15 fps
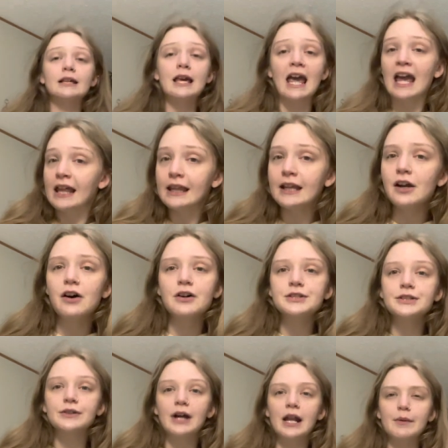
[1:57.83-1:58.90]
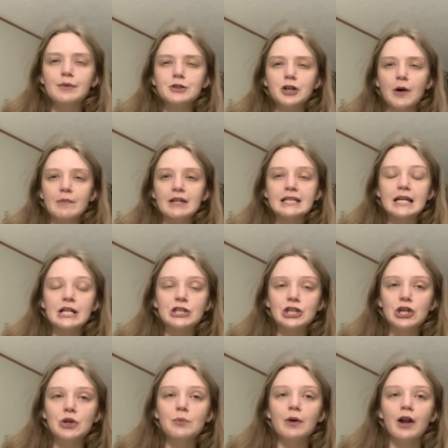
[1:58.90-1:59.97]
Kaylee also got a pajama set
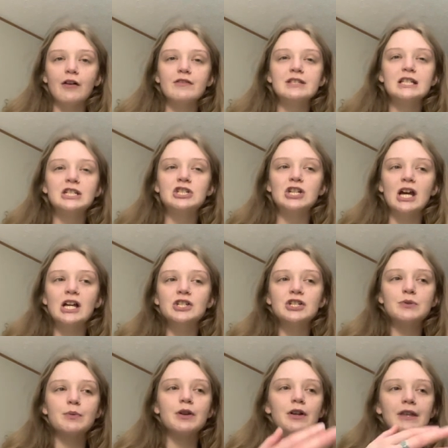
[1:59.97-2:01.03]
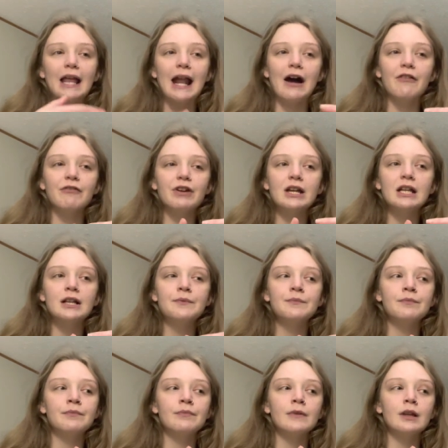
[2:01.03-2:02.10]
too, but obviously she had just put on that outfit
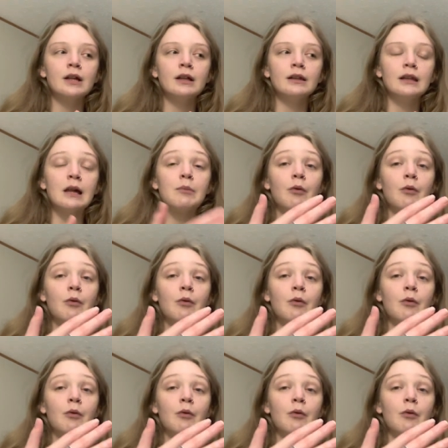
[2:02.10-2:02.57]
like